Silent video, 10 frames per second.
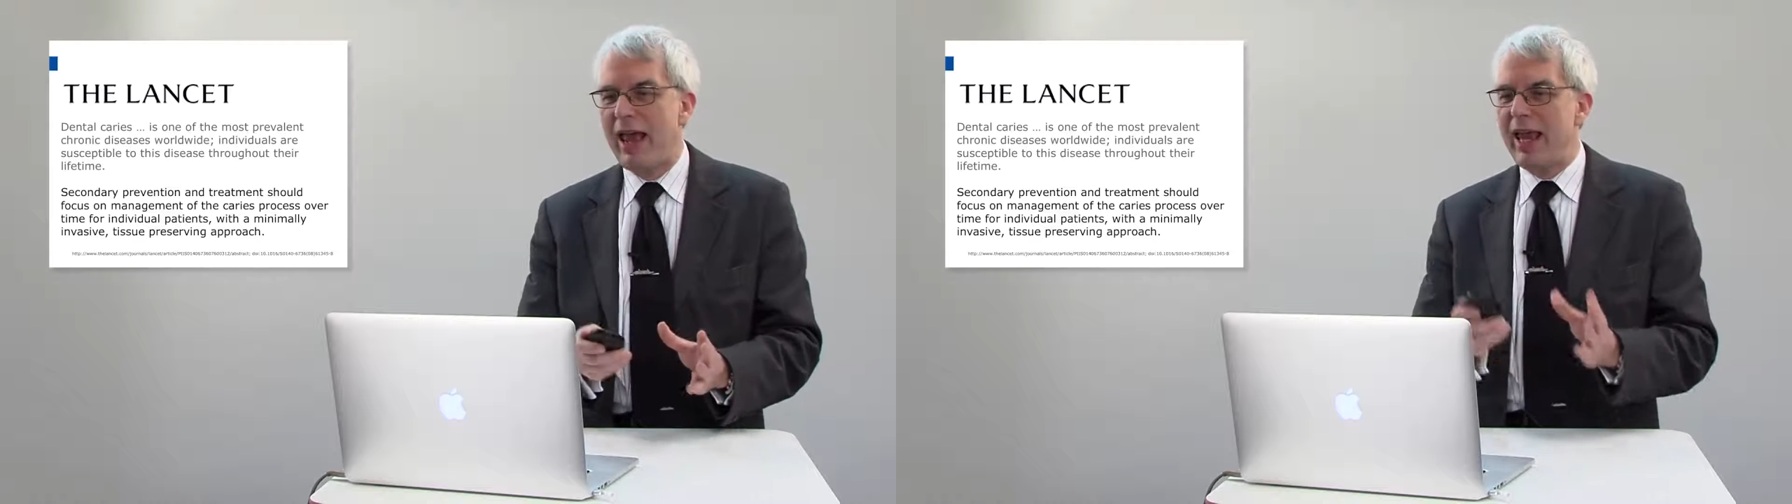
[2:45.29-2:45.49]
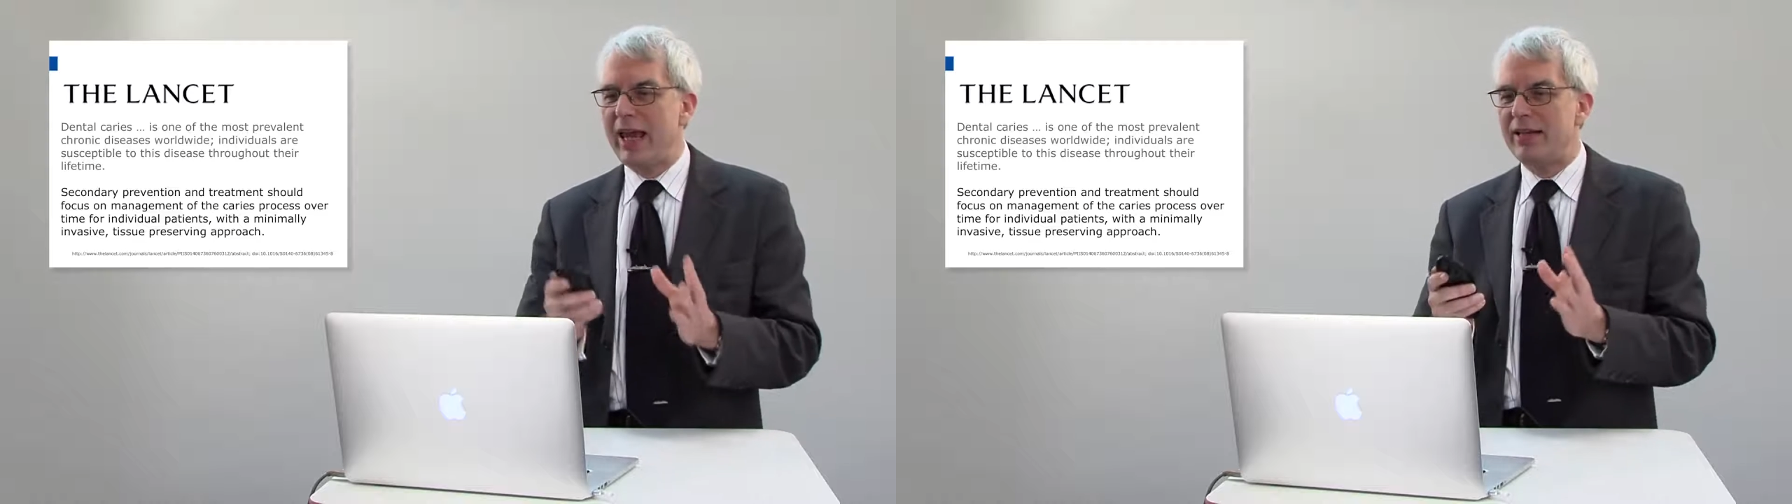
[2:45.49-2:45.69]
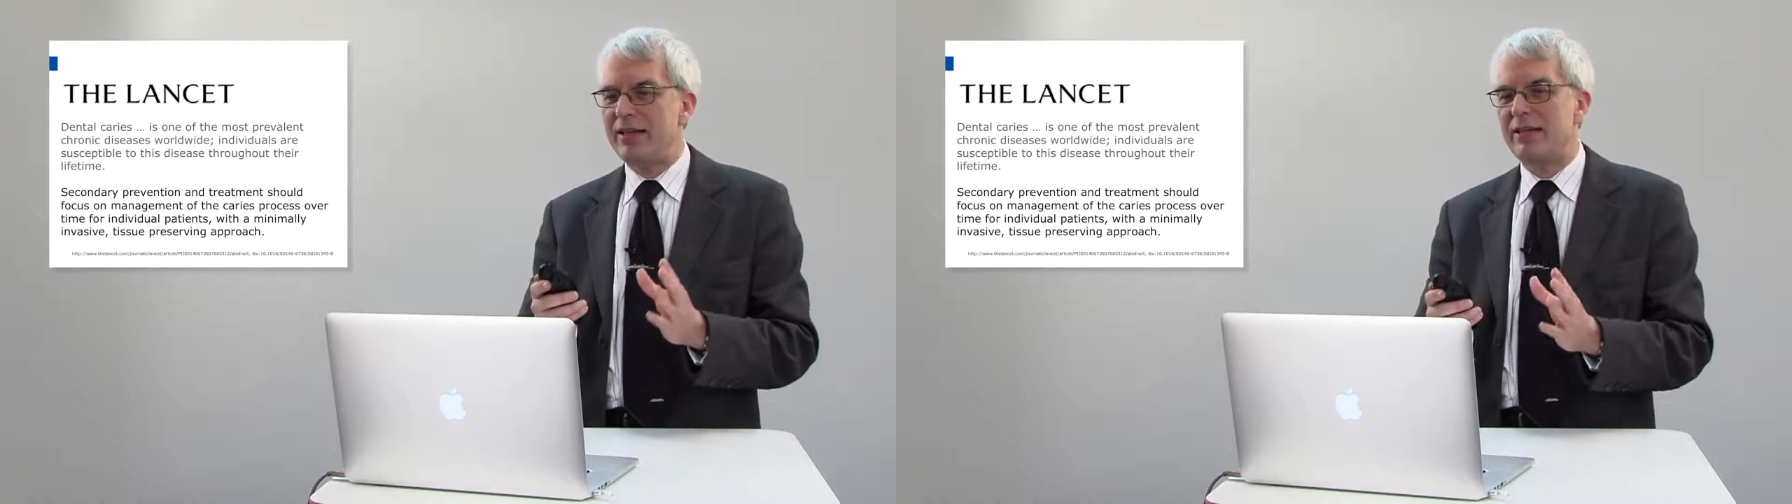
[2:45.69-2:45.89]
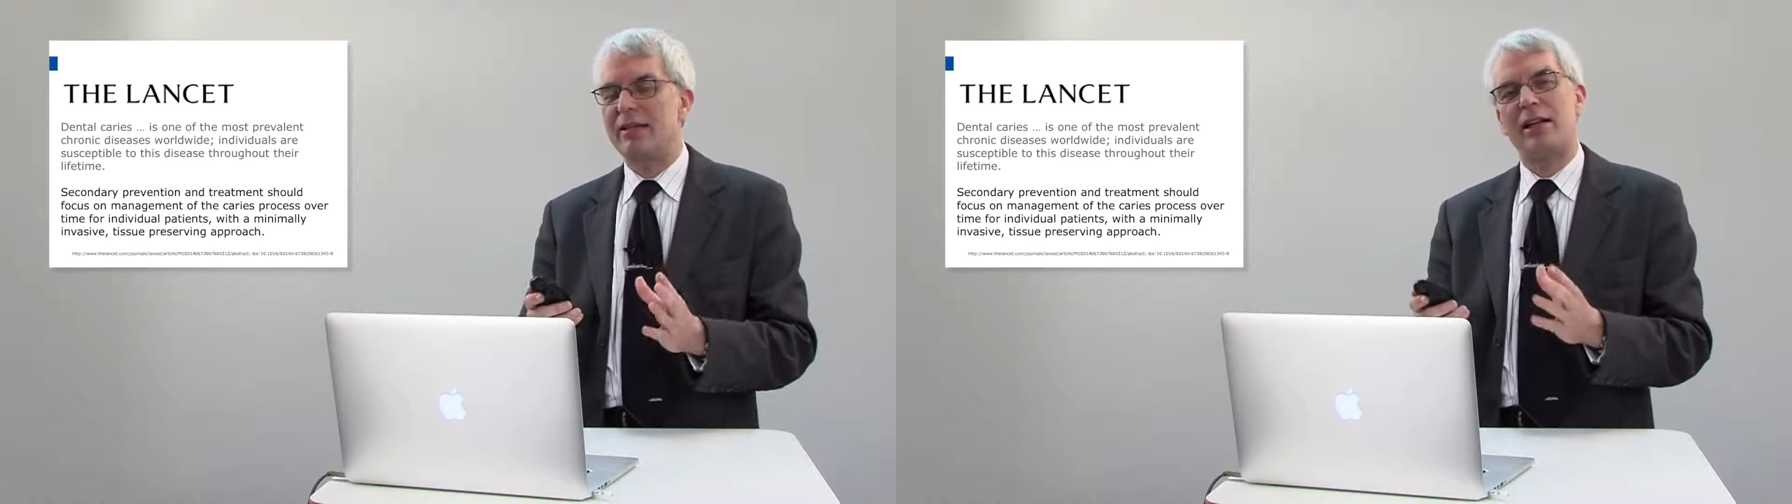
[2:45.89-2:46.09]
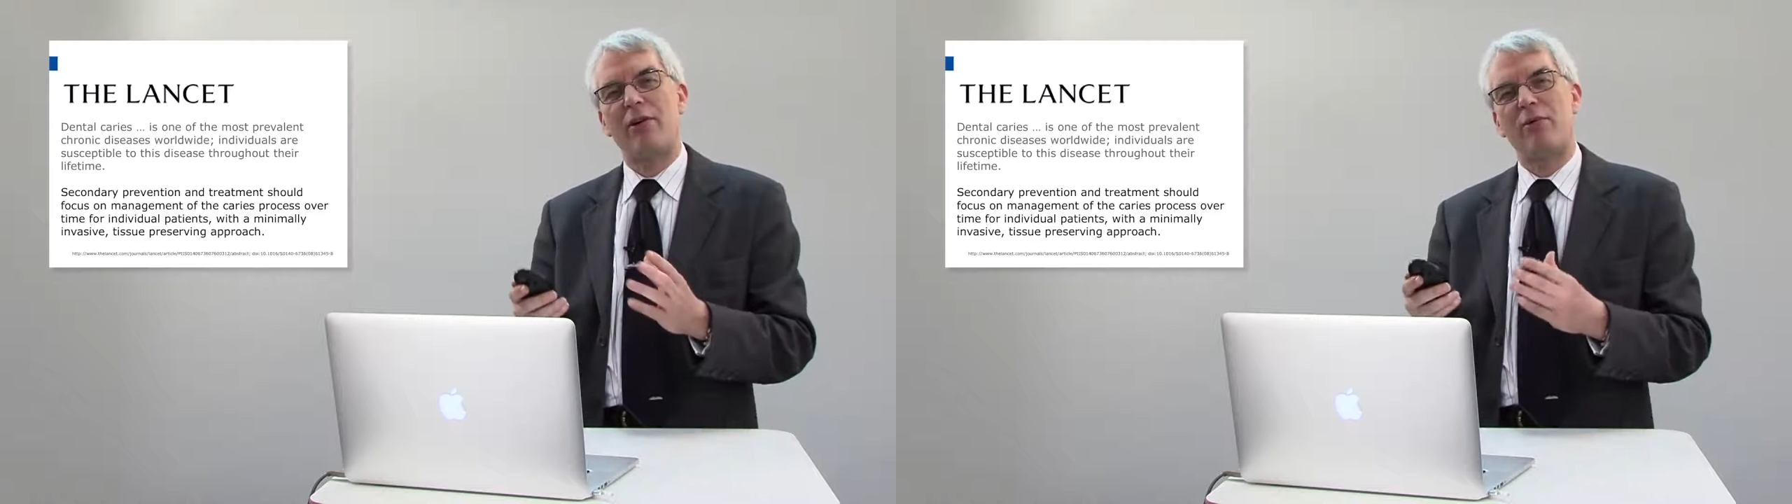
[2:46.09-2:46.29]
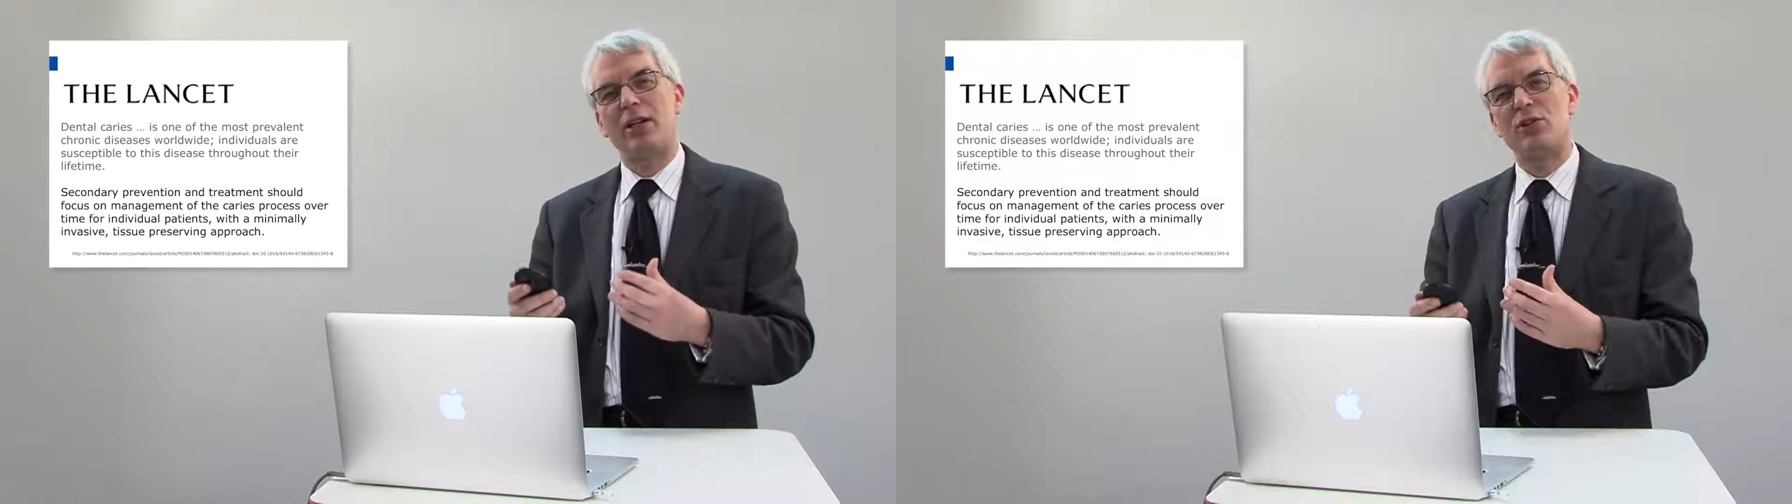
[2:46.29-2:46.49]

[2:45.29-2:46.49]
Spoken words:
and that we